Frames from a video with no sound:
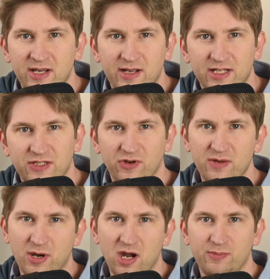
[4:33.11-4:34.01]
It's a very
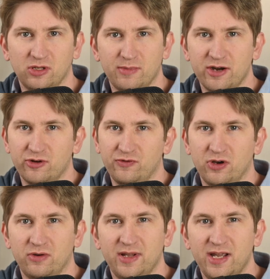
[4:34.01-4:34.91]
popular
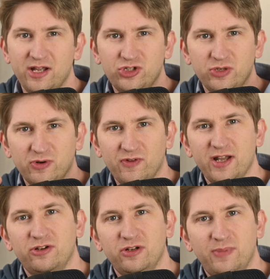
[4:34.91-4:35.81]
microphone and should provide
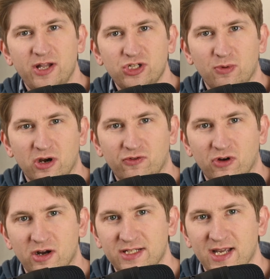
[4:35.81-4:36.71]
a good benchmark for
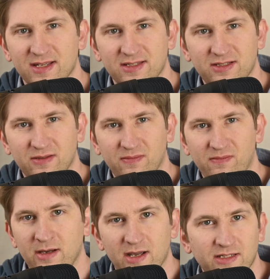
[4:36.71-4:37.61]
our test.
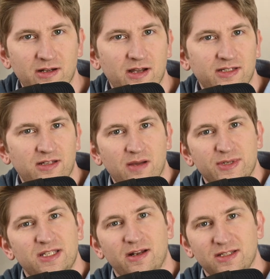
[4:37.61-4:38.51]
As a nod to
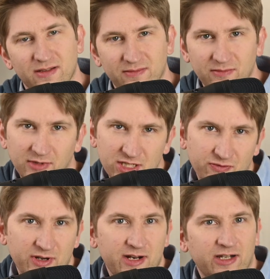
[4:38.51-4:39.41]
Thomas Edison, let's
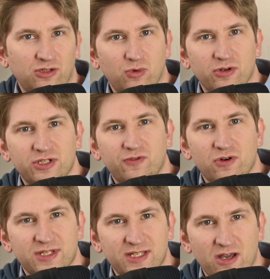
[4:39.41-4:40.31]
reenact the world's
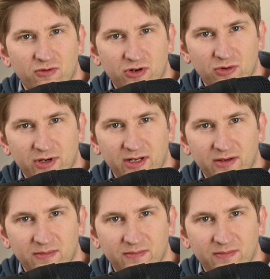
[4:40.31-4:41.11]
first sound recording.